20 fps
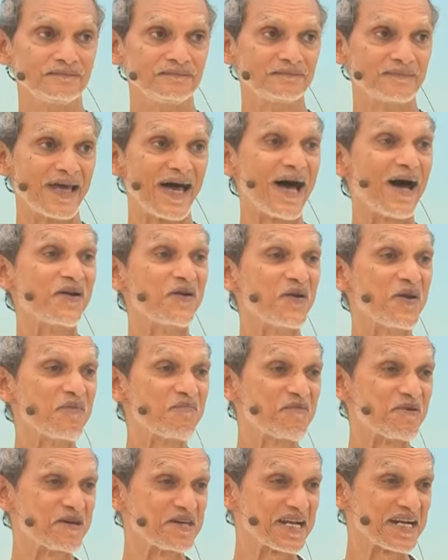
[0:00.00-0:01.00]
How do we
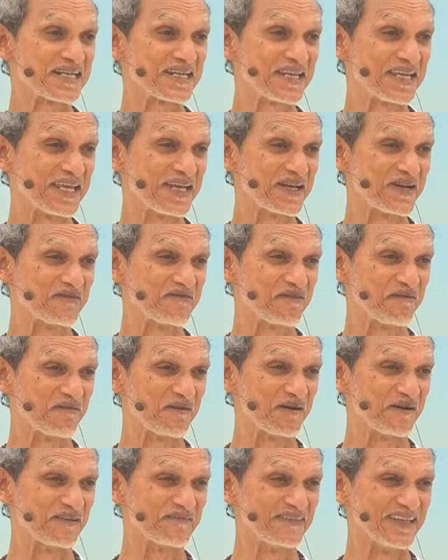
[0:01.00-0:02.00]
protect the ego from
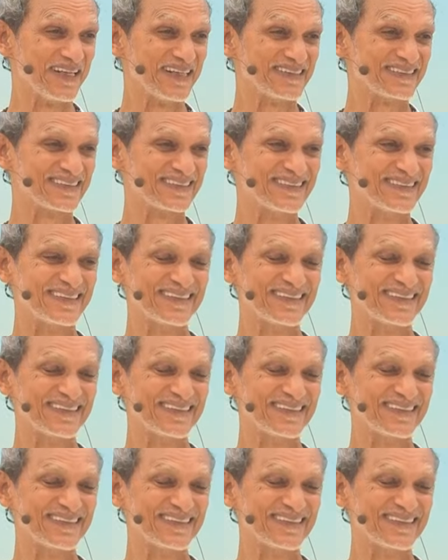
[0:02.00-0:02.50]
all of this?